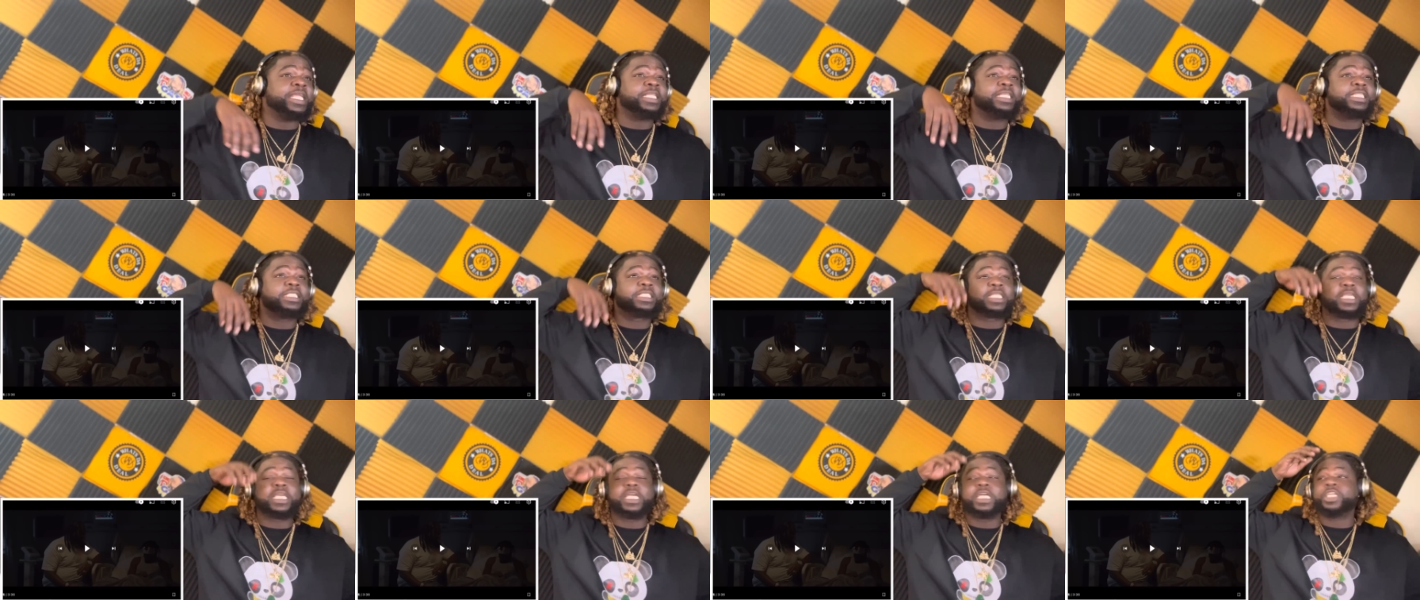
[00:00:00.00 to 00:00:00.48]

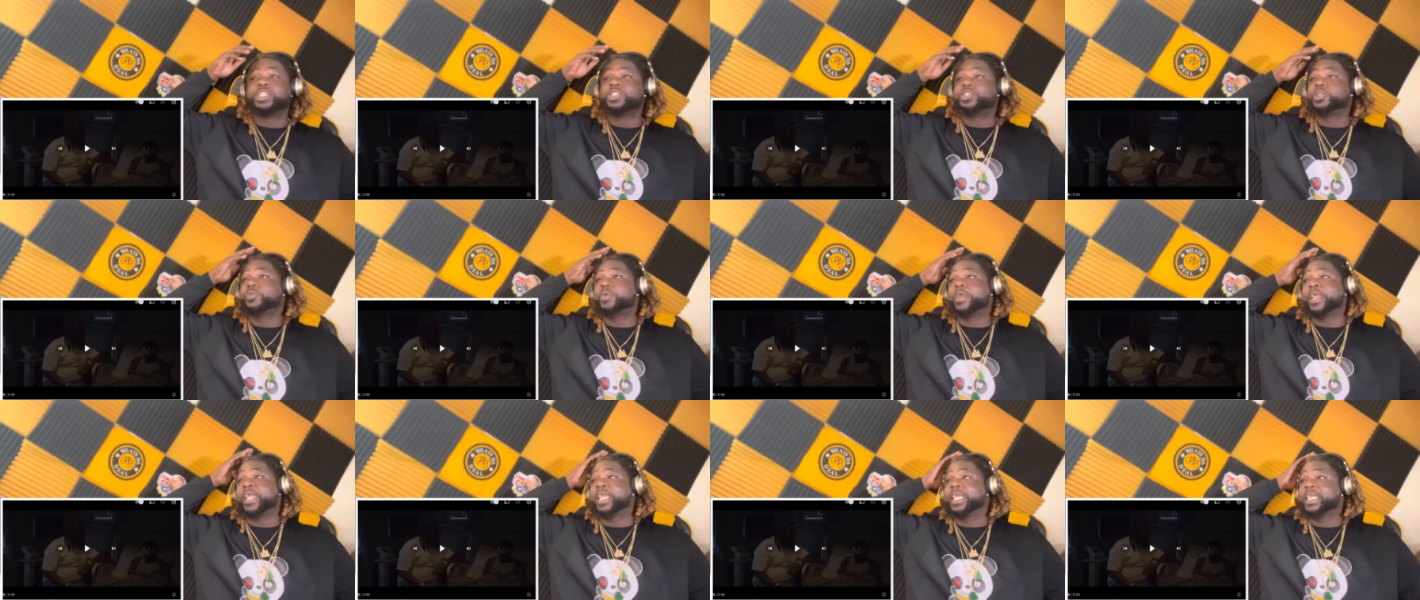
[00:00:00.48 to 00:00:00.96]
Just because
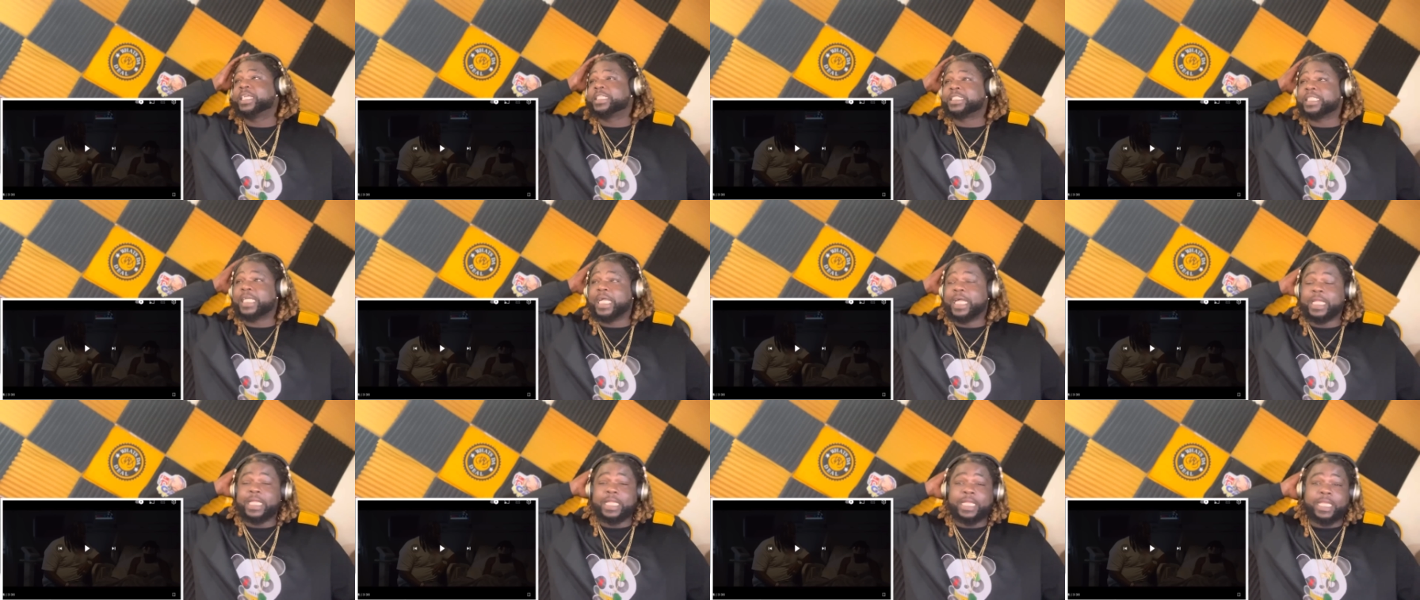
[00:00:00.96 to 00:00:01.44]
you ass
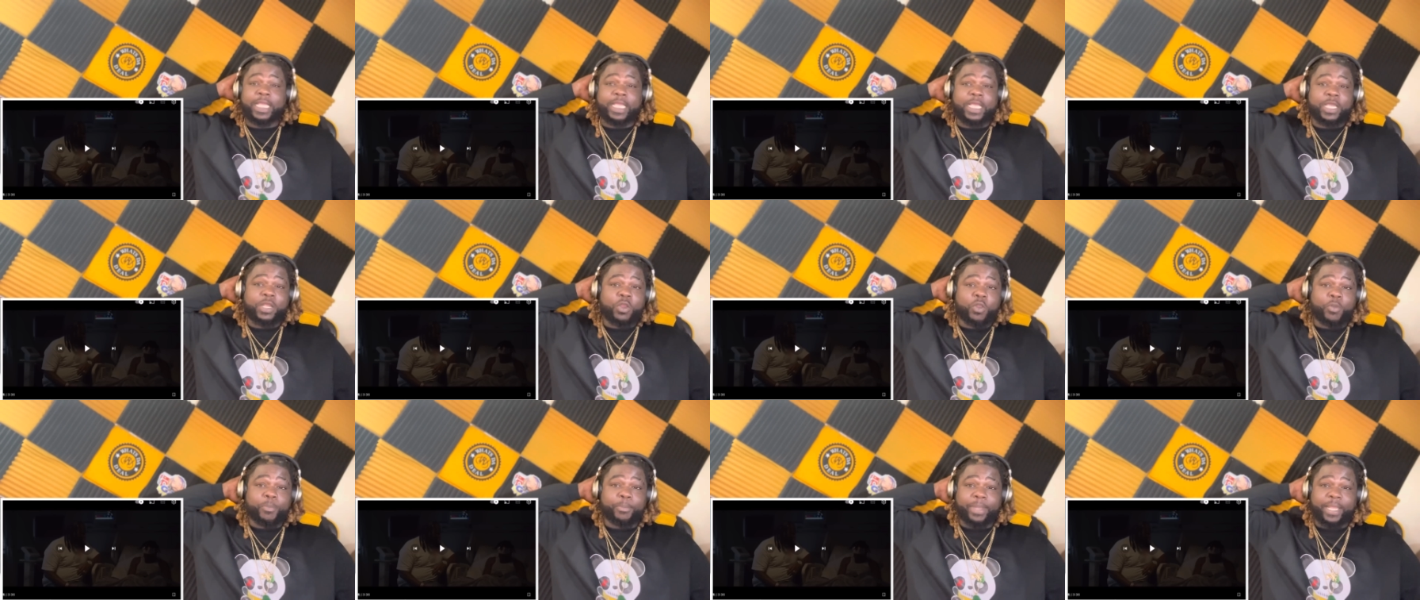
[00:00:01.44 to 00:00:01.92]
shot a nigga
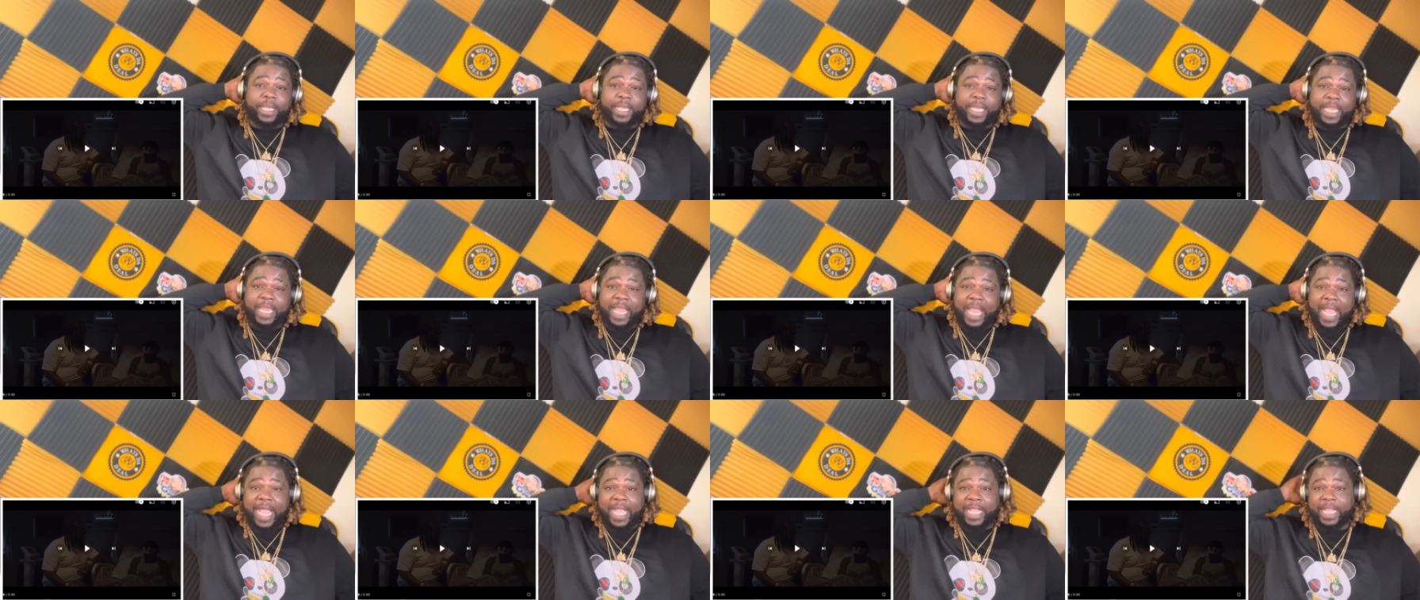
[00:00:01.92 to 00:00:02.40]
don't mean
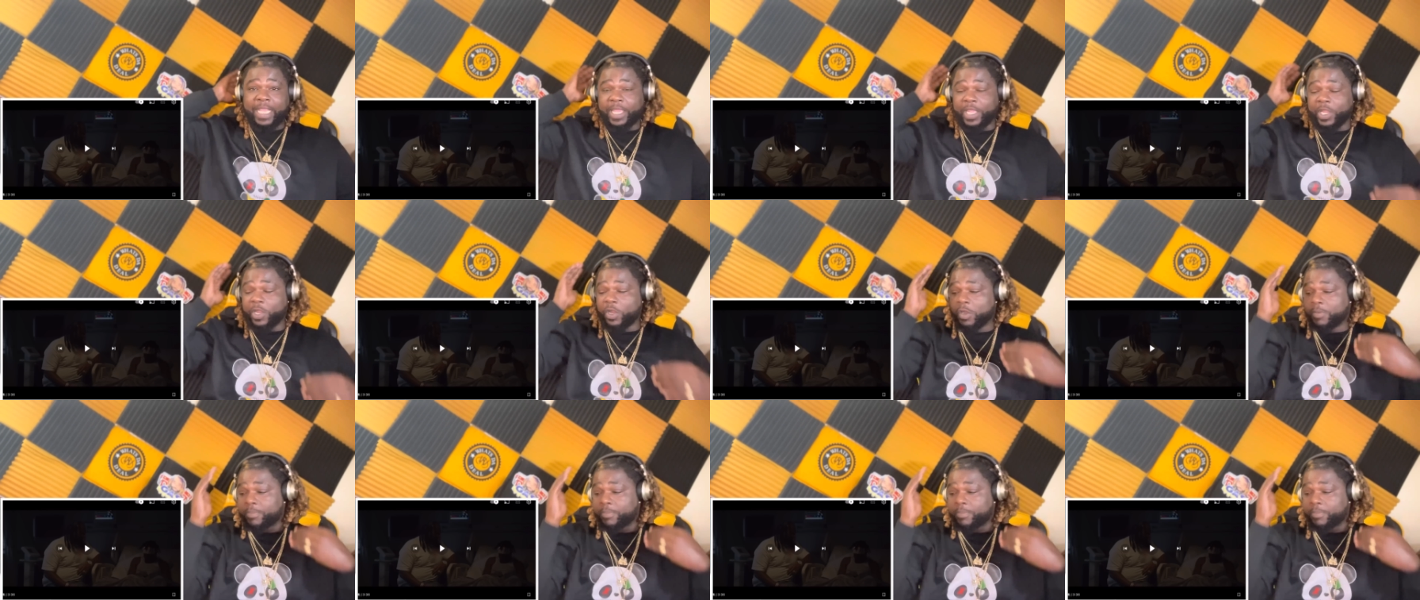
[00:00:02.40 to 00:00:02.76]
he out of here.